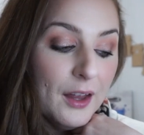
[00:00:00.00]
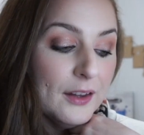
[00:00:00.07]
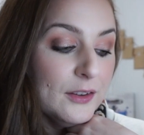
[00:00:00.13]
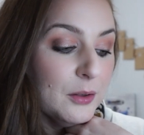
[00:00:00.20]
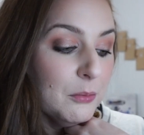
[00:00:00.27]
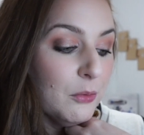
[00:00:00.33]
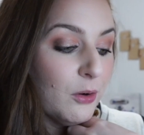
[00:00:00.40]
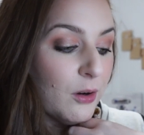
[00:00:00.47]

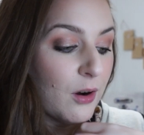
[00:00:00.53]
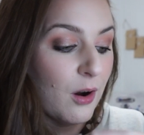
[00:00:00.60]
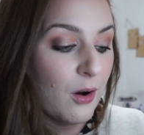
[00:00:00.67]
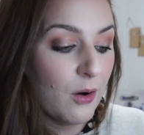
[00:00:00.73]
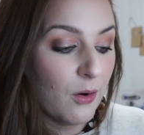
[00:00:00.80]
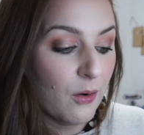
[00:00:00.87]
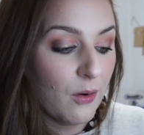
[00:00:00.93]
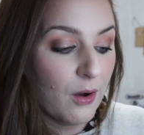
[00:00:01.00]

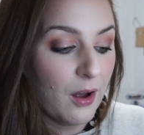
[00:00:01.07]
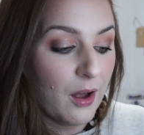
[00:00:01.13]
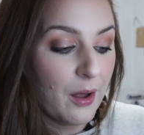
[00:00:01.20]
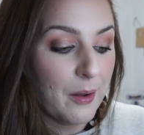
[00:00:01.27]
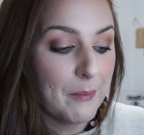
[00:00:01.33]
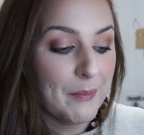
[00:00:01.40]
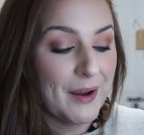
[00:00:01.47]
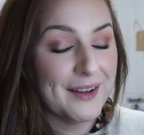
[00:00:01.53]
Tomorrow,
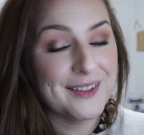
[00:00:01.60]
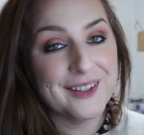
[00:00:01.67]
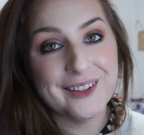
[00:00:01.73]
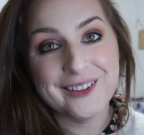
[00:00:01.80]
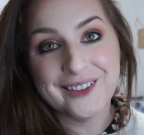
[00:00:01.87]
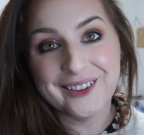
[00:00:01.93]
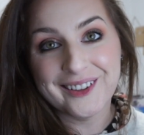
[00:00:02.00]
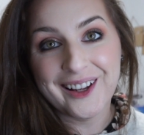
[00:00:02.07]
my
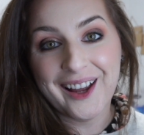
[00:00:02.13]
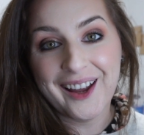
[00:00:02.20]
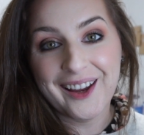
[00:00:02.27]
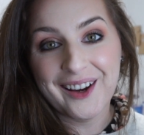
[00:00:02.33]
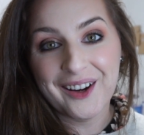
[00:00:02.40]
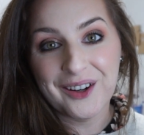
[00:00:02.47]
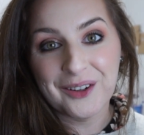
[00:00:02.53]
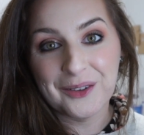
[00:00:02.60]
sister and
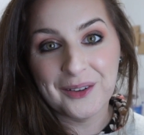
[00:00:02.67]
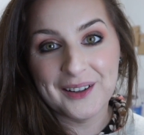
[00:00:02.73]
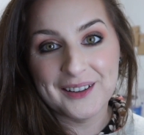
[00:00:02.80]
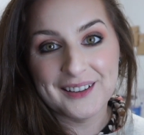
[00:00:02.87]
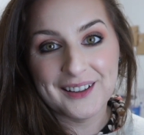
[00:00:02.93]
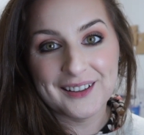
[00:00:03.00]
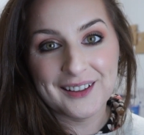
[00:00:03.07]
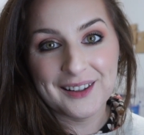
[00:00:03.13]
I are
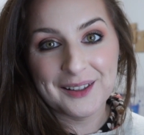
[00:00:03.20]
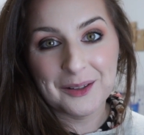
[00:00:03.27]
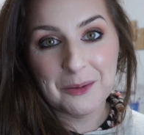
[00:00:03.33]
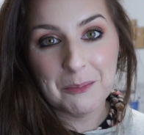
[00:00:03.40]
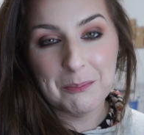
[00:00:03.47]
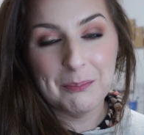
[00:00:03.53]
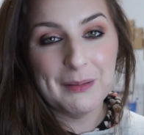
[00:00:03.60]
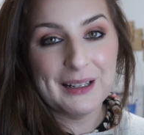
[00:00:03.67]
going on a little
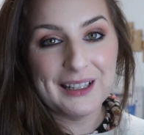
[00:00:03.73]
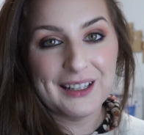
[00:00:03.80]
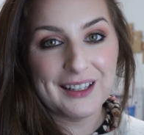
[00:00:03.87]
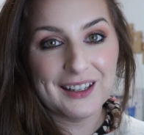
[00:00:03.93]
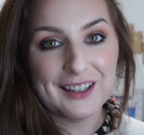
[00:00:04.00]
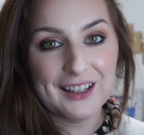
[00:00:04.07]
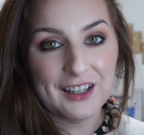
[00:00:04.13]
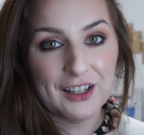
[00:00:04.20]

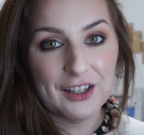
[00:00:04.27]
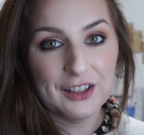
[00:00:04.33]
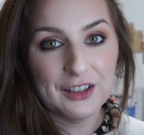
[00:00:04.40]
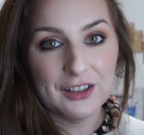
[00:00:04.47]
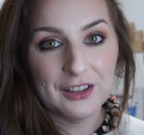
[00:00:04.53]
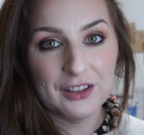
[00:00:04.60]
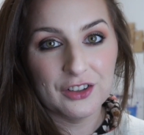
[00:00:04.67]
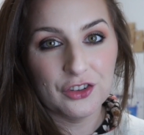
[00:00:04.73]
mini
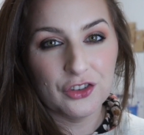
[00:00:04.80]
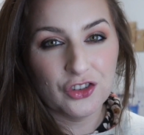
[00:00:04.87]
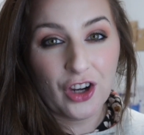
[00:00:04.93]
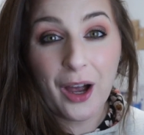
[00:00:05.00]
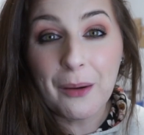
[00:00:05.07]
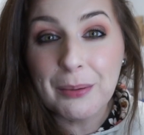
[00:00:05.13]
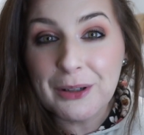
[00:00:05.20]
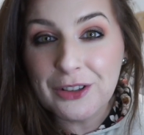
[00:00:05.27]

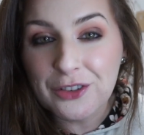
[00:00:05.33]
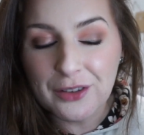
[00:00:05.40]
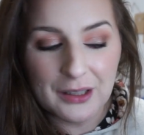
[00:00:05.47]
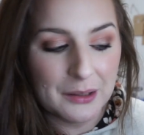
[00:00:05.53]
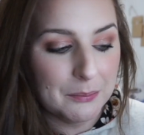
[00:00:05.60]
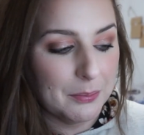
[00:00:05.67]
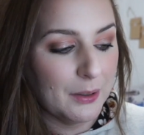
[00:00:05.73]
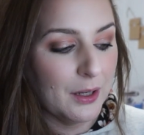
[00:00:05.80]
shopping
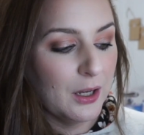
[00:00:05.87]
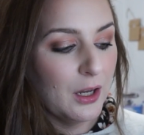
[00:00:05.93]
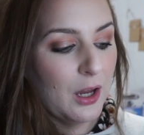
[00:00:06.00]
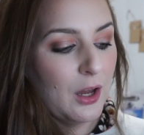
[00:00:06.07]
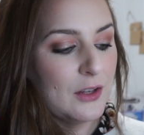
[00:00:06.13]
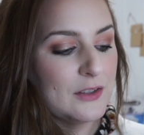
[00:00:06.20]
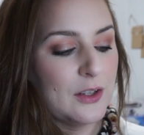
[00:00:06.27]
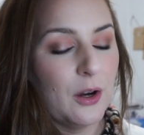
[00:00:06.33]
trip.
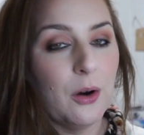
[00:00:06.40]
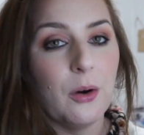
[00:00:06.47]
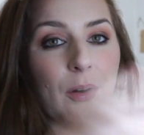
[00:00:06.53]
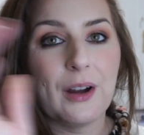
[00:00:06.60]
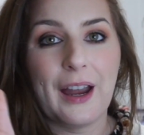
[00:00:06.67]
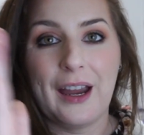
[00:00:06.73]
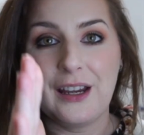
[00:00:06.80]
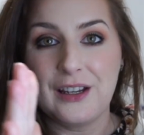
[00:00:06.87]
So,
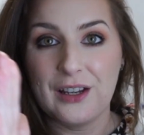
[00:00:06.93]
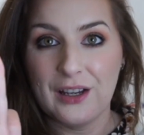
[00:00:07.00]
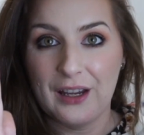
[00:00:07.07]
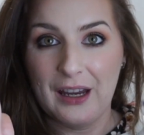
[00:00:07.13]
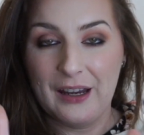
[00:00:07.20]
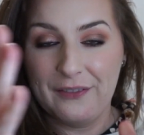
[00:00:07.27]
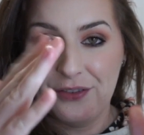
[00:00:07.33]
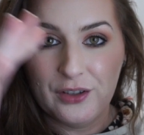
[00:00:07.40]
okay,
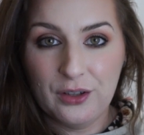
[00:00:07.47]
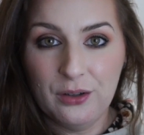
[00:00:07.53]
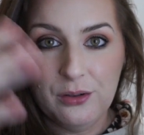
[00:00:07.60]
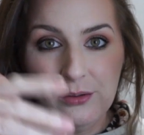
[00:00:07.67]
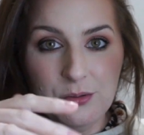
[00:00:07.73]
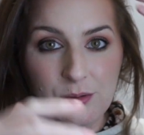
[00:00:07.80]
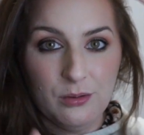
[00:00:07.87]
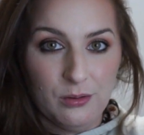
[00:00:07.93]
if
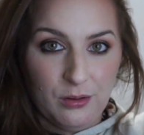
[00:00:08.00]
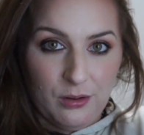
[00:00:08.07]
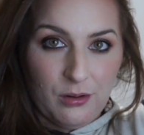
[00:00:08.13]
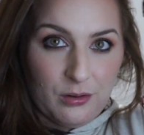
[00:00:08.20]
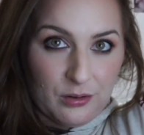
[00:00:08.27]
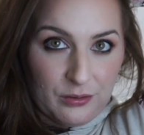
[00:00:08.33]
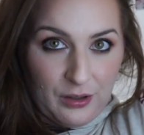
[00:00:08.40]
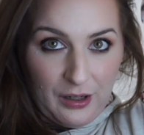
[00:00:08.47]
you
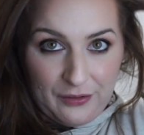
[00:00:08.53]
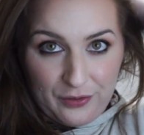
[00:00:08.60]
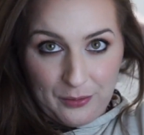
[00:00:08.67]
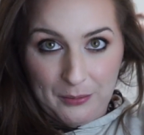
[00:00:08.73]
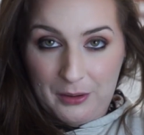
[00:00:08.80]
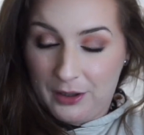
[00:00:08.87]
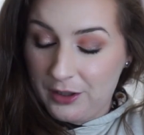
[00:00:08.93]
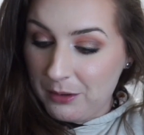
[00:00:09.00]
are
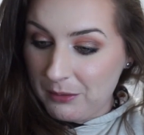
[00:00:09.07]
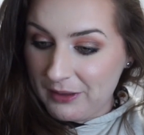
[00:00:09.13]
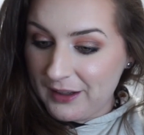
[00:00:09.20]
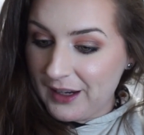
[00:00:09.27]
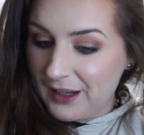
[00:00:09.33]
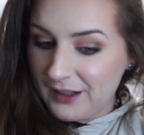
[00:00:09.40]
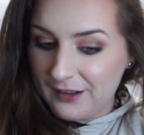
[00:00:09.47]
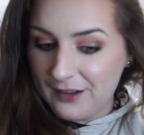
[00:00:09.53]
familiar with
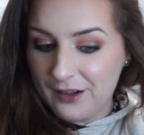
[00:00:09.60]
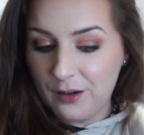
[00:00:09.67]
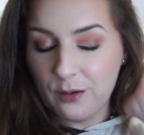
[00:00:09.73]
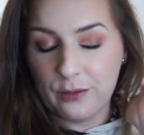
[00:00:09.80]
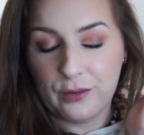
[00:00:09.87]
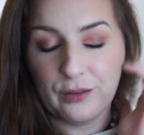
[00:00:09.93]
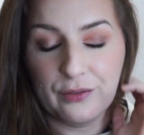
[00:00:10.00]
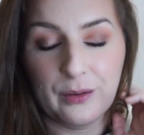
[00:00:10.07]
Canada, or
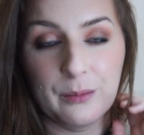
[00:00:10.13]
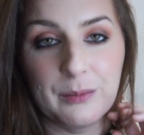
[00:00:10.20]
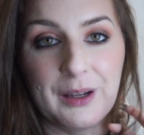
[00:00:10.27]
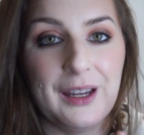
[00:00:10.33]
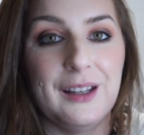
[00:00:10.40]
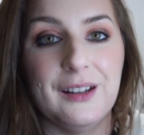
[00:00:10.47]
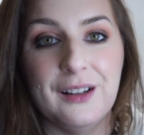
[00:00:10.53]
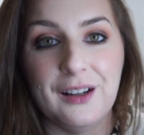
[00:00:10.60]
if you're from
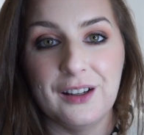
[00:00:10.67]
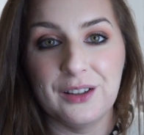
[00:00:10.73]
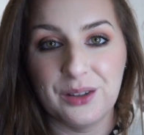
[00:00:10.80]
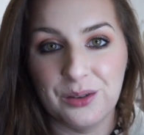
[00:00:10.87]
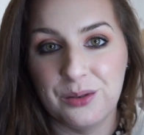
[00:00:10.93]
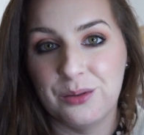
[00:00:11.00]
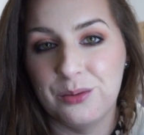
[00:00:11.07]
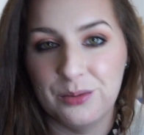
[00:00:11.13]
Canada,
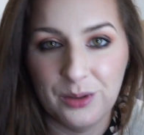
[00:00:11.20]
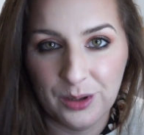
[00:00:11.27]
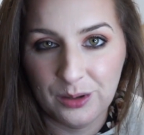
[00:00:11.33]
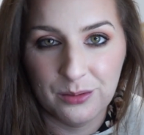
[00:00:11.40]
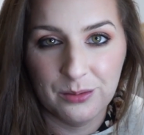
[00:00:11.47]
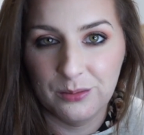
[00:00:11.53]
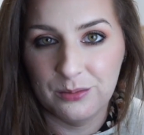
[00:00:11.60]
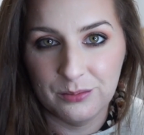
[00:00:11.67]
you
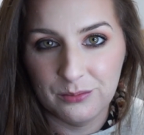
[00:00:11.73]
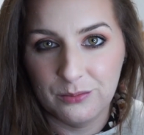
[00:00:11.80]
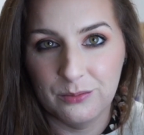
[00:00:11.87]
know